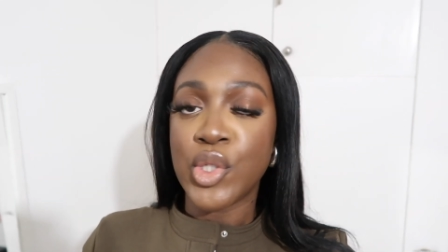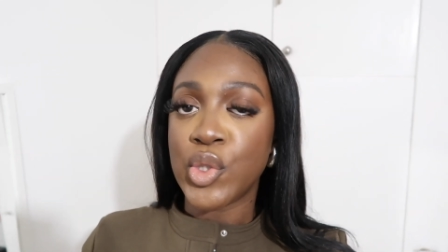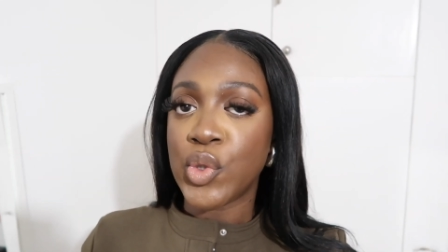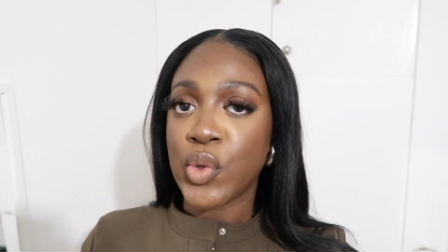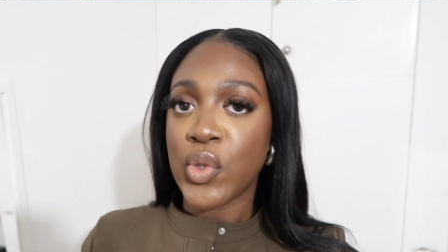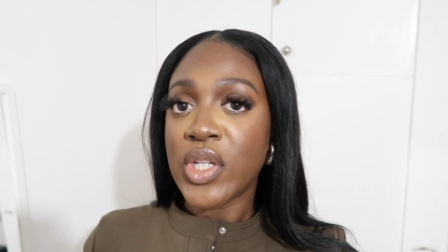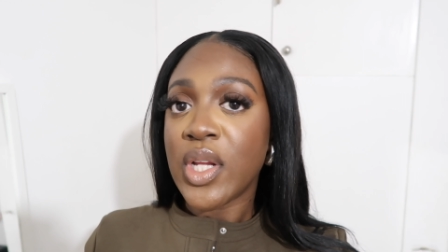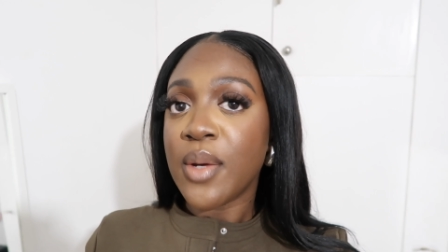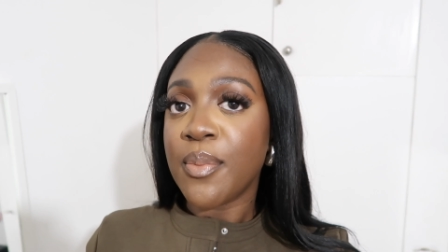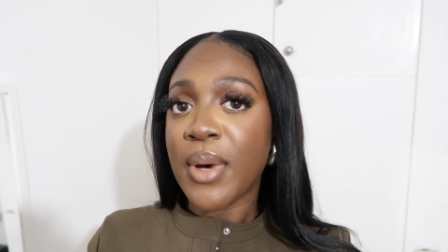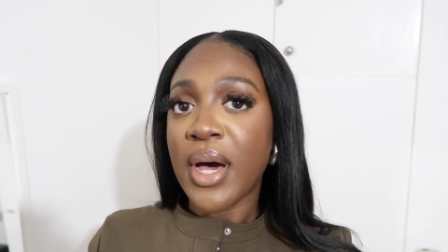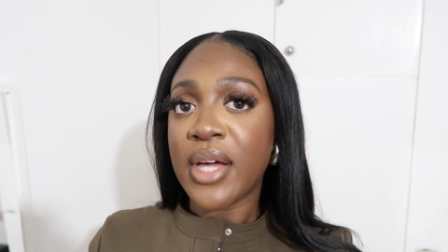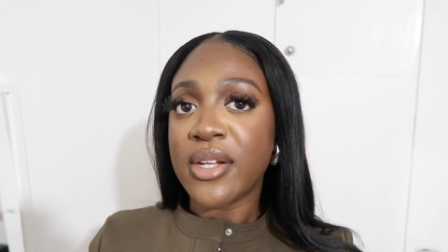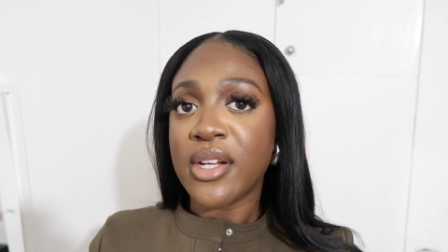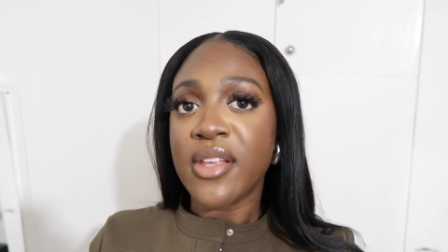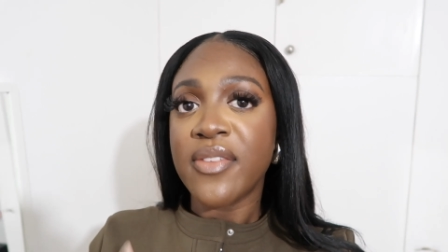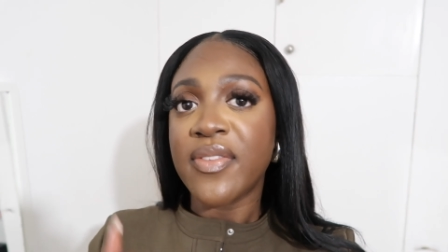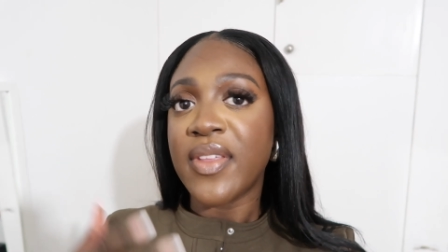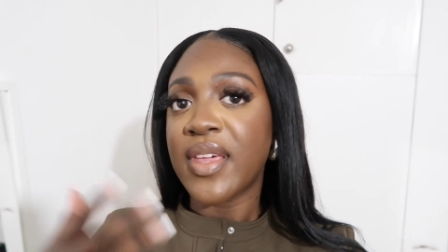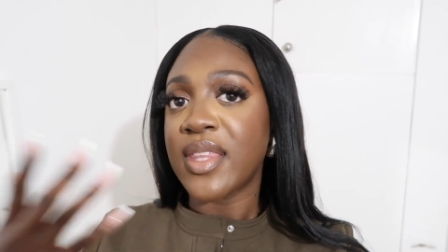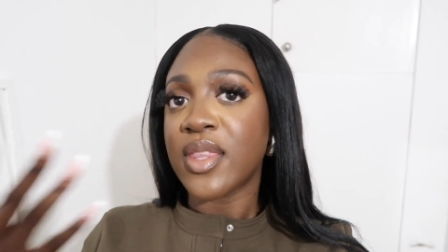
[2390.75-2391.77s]
enjoyed it but I
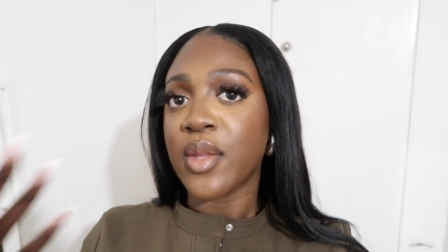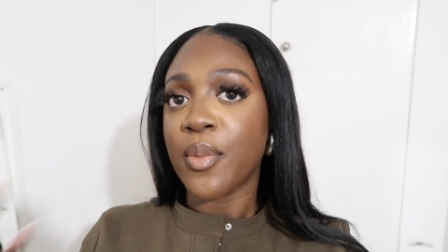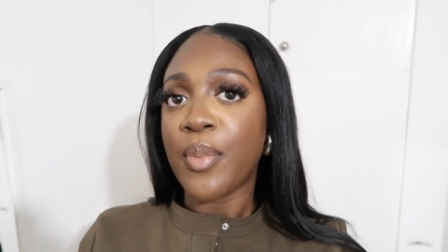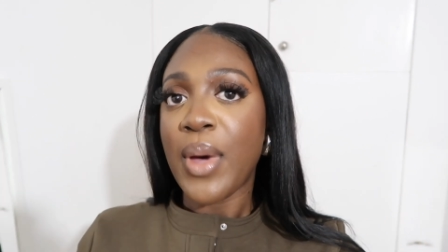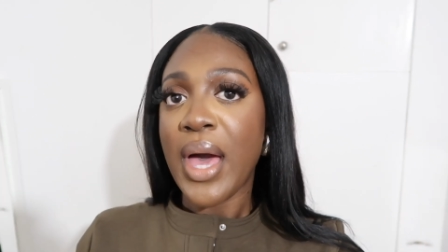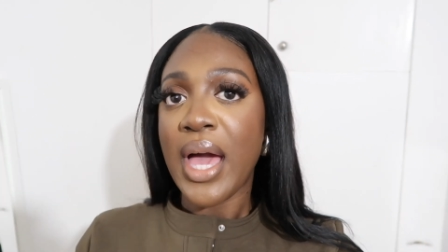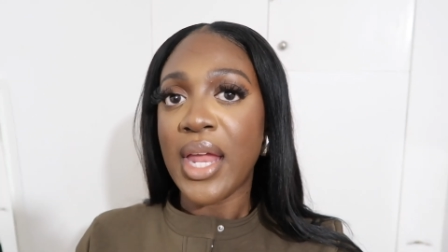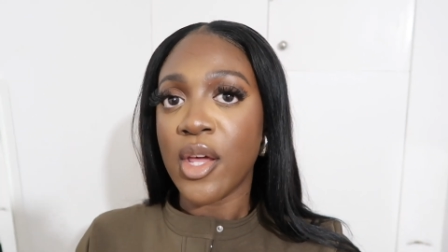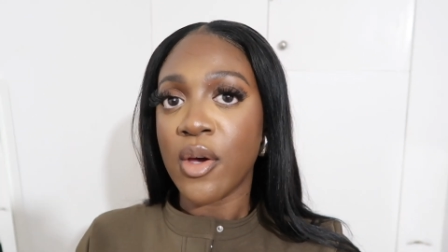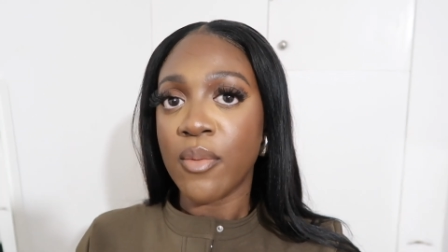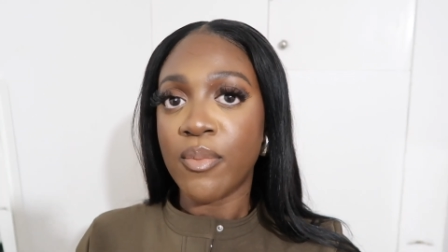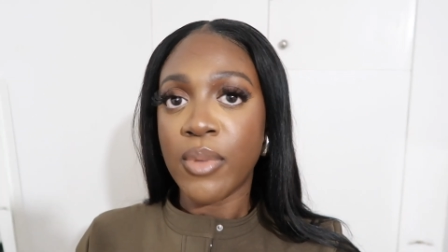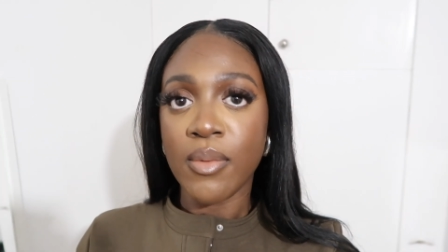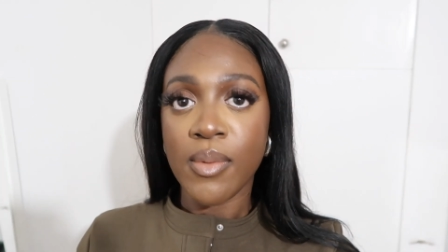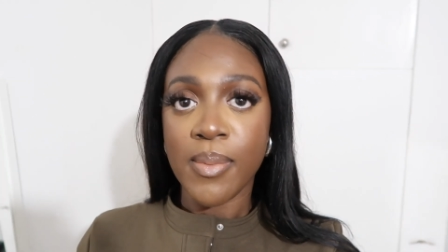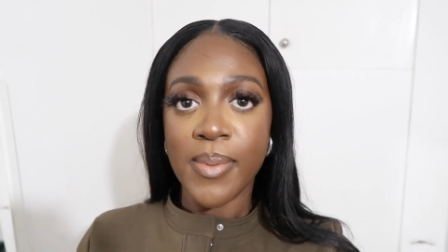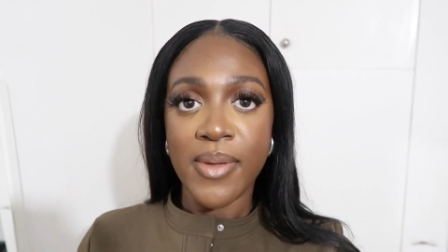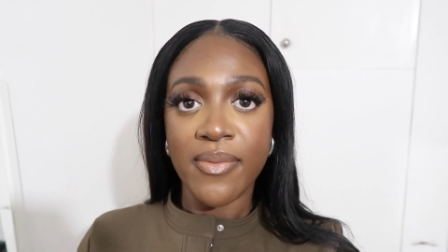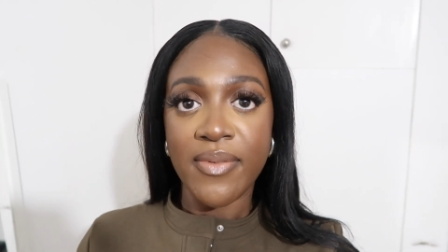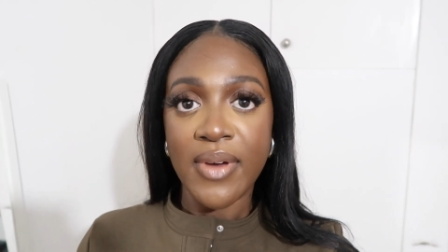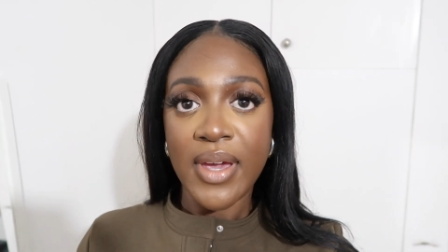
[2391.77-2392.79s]
don't think the palate will
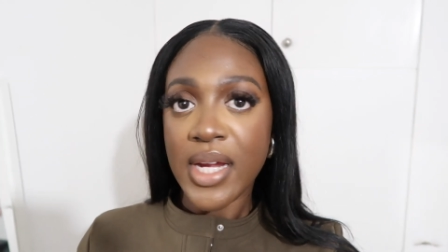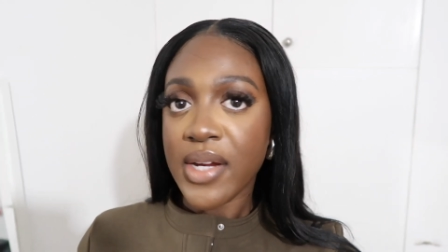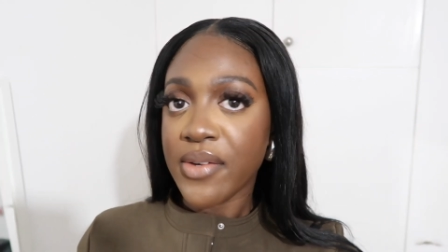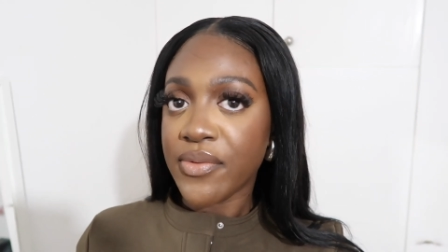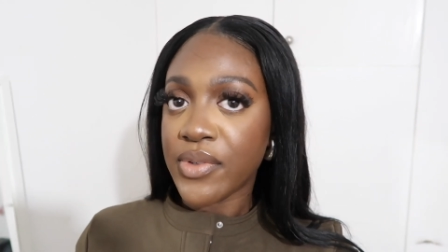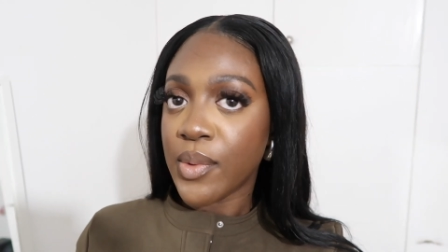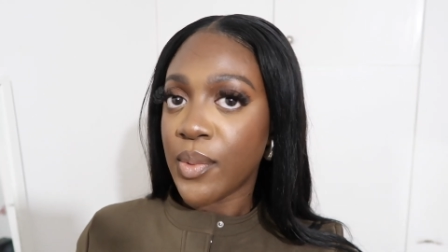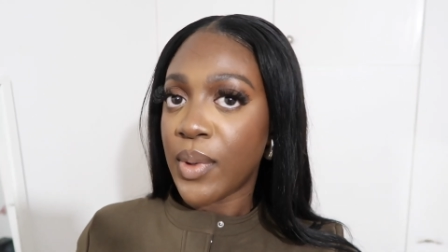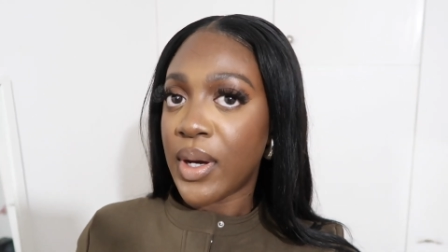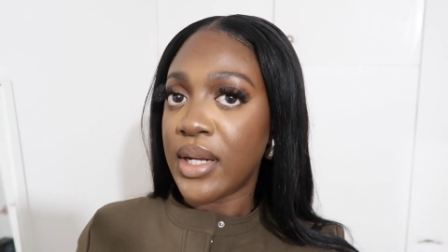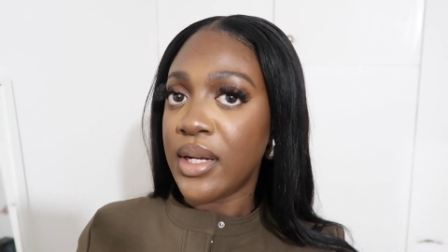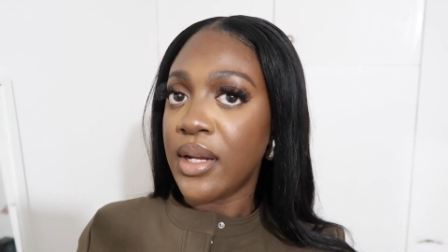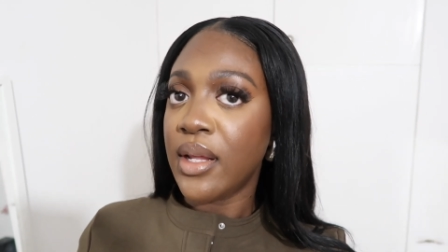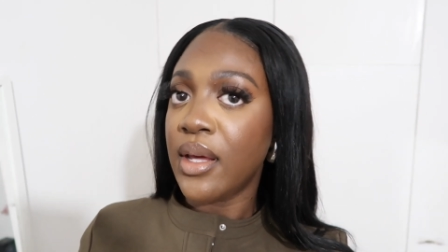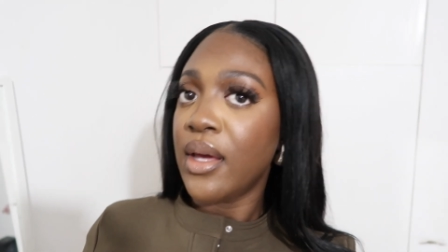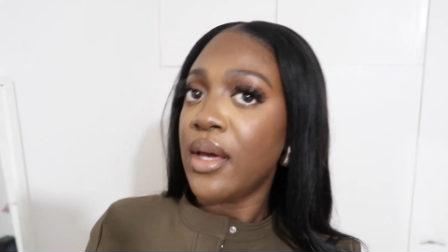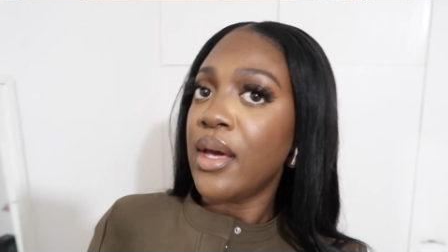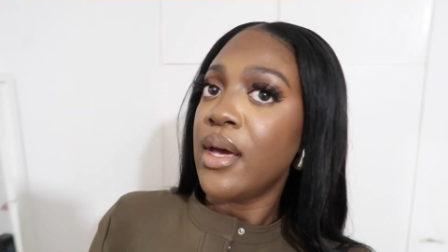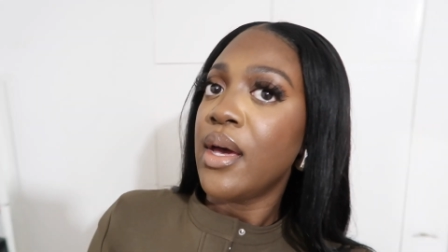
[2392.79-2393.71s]
probably be for everyone